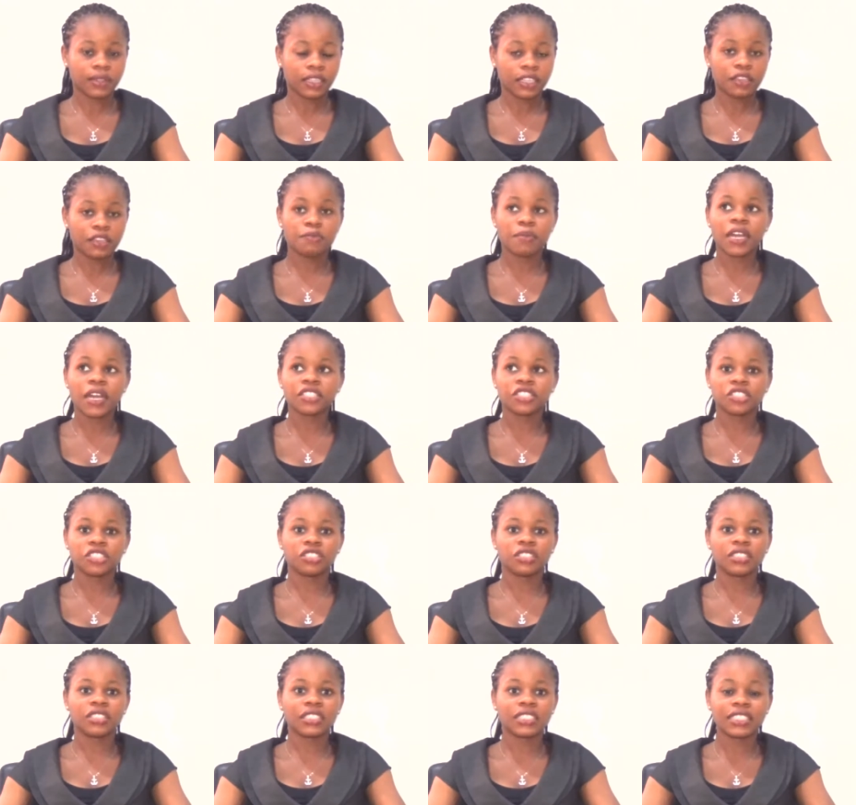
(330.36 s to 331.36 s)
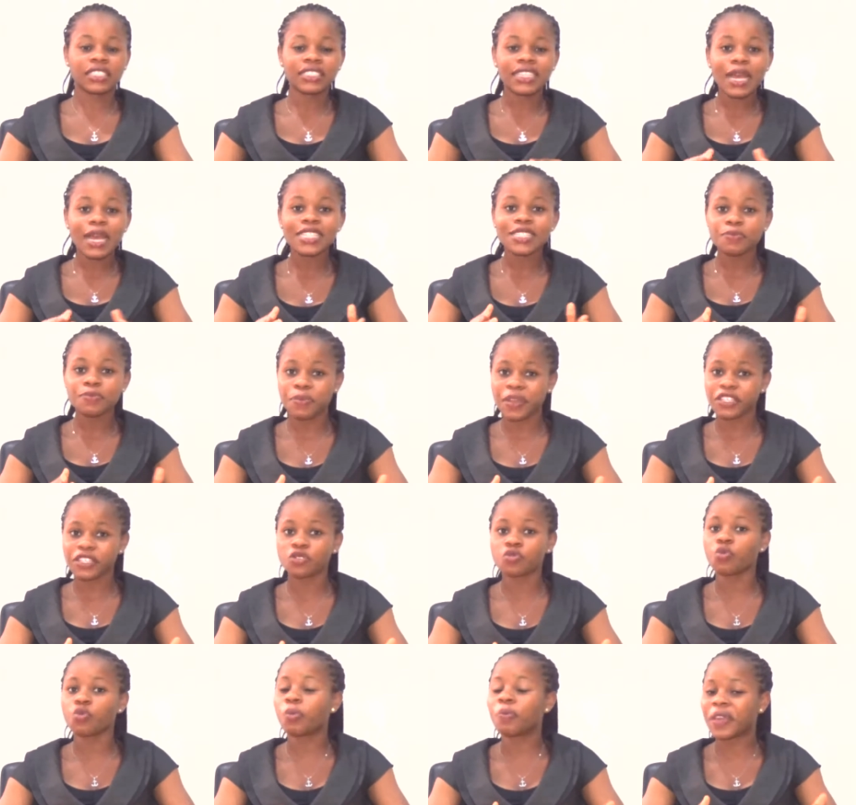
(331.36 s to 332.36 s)
imagine that
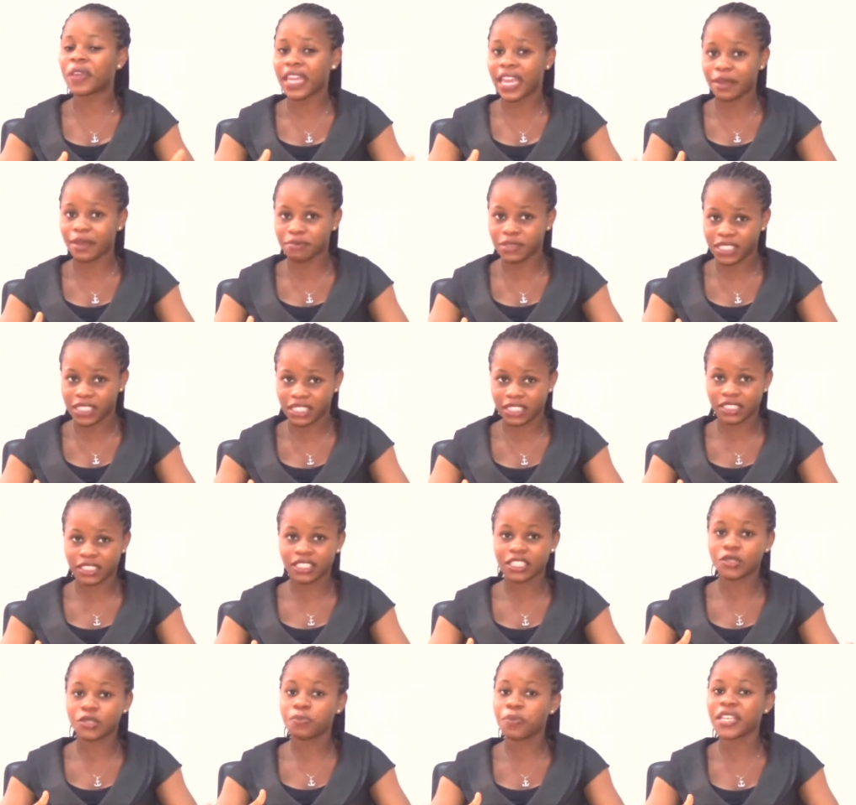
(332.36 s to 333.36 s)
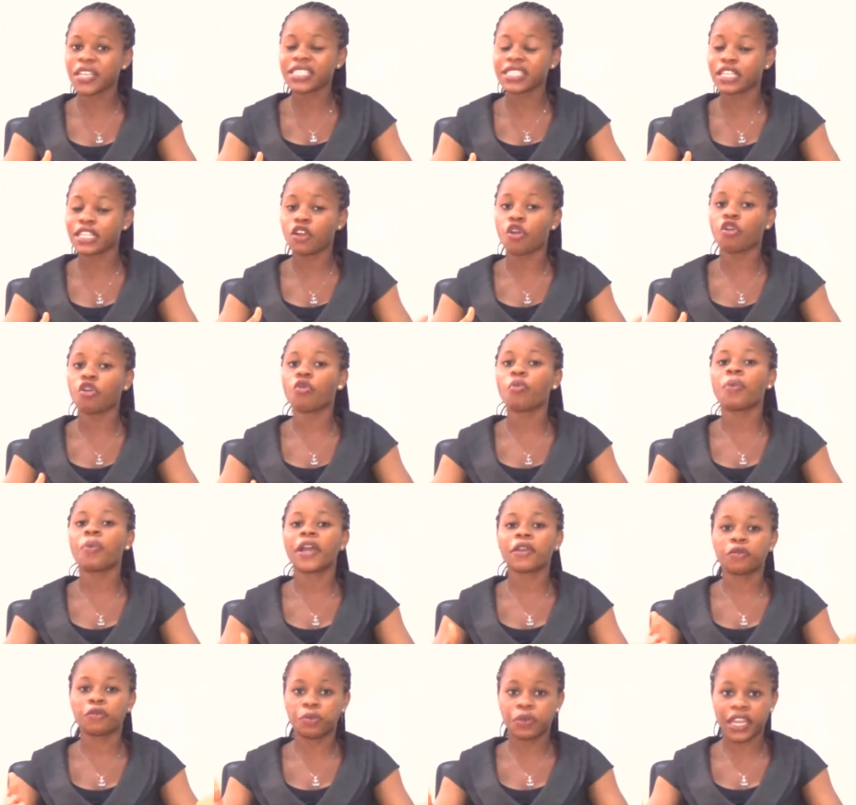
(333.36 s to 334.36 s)
space will be empty. The space they
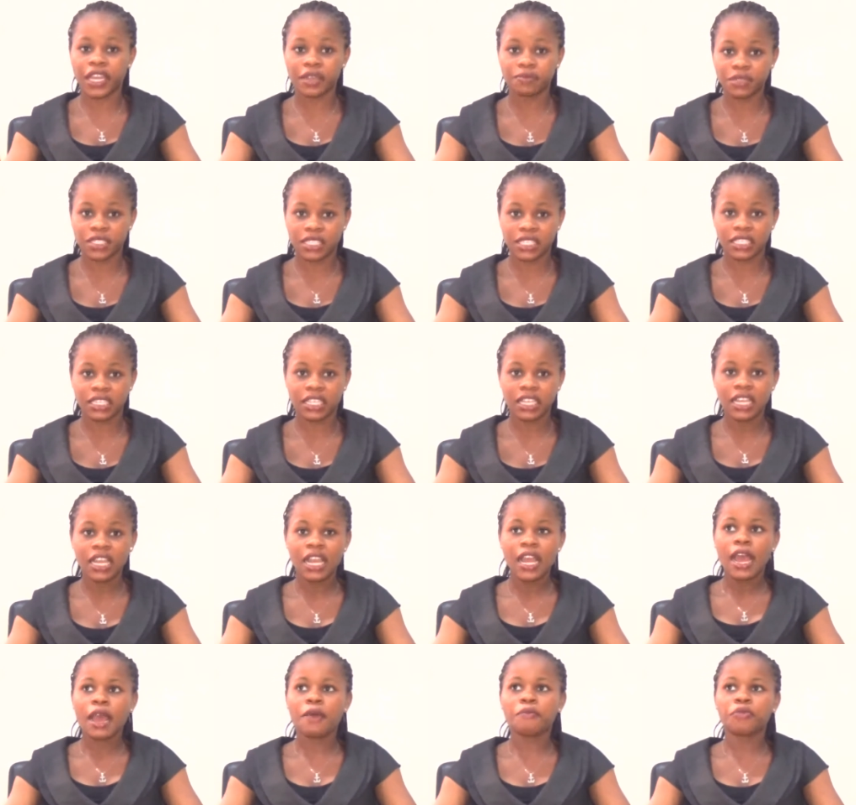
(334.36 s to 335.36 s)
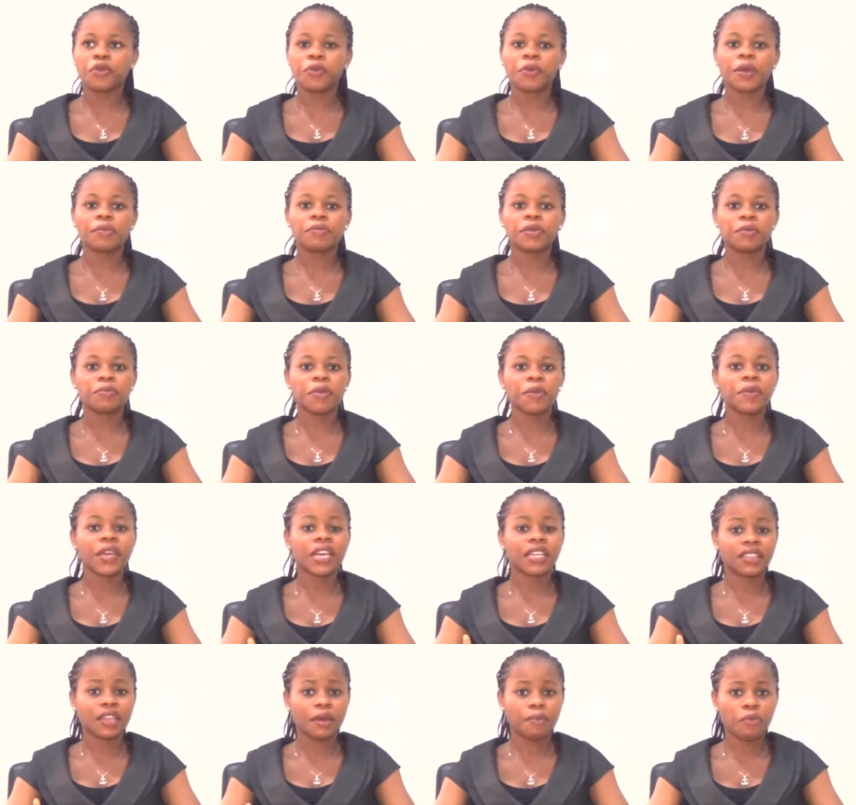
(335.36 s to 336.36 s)
occupy will be empty. And probably, maybe
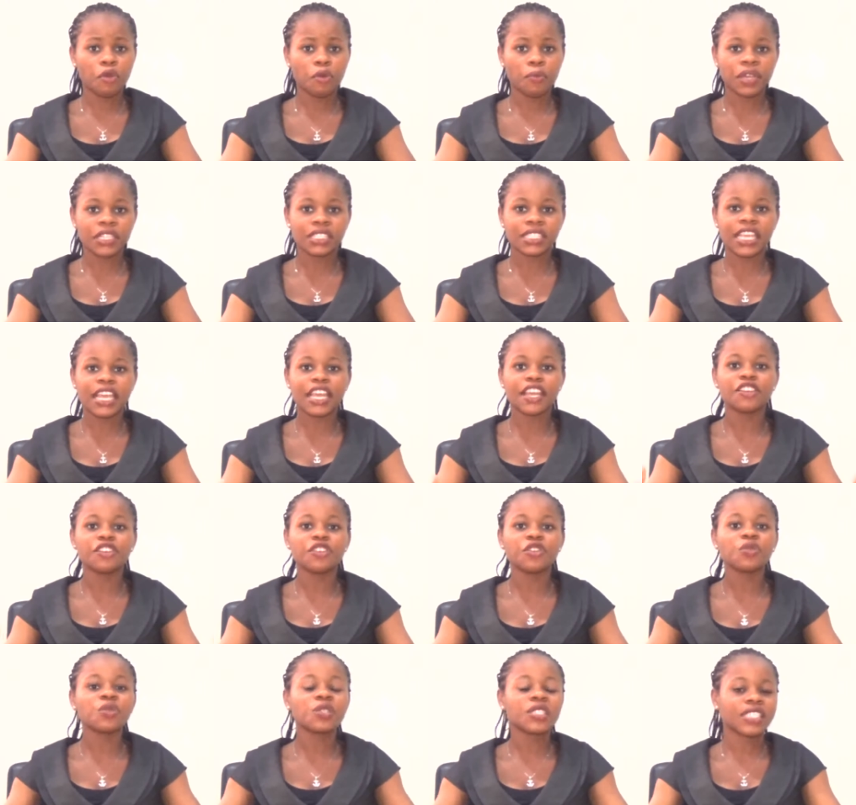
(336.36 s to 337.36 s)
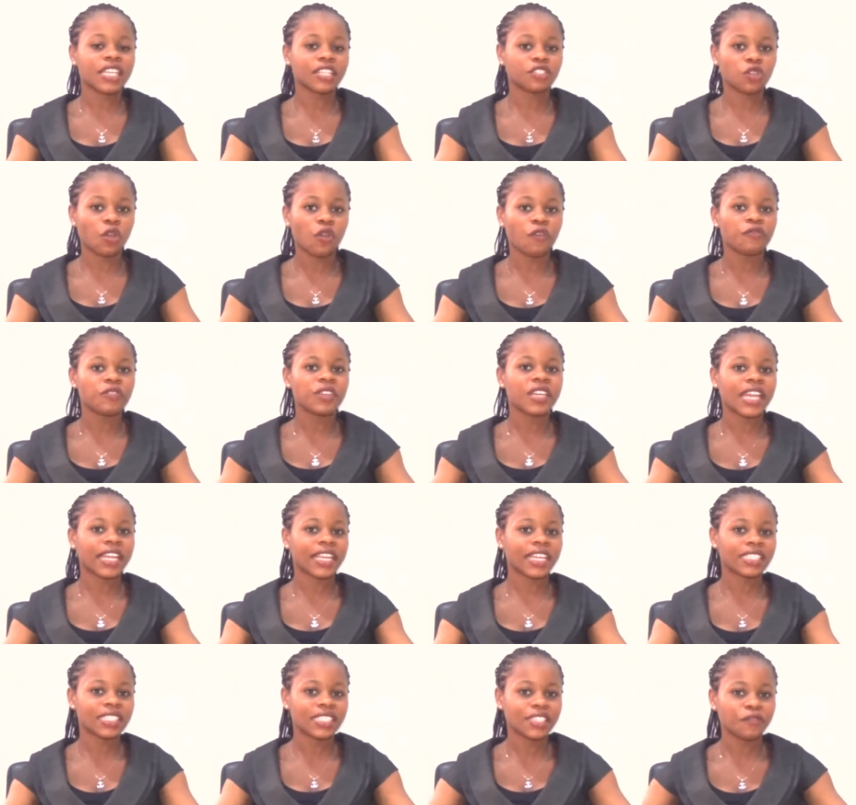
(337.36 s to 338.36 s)
at that moment, a new set of
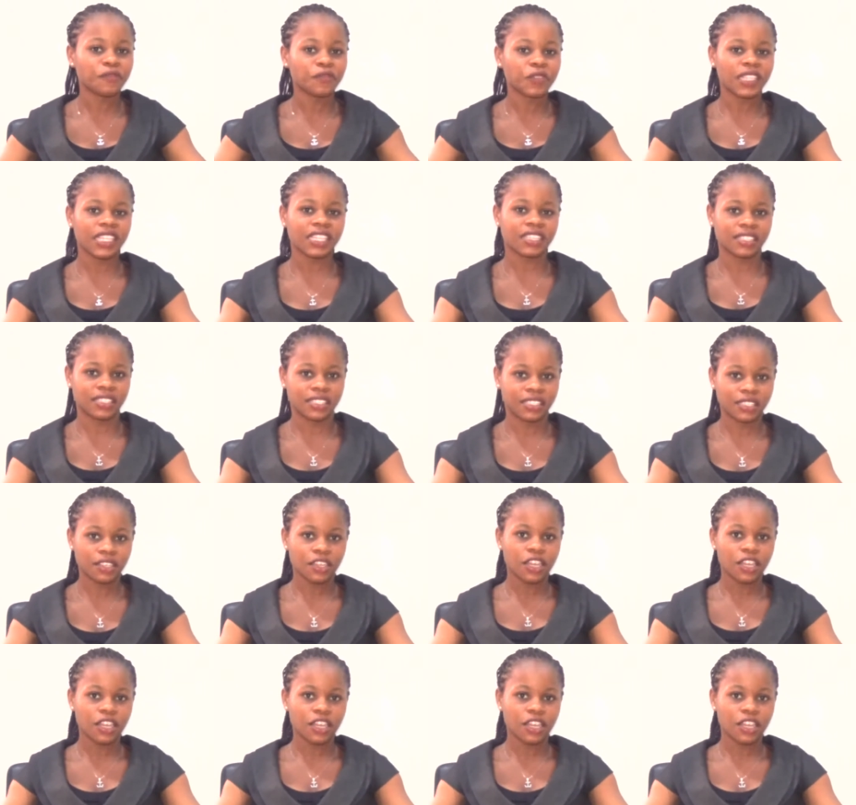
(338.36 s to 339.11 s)
negative things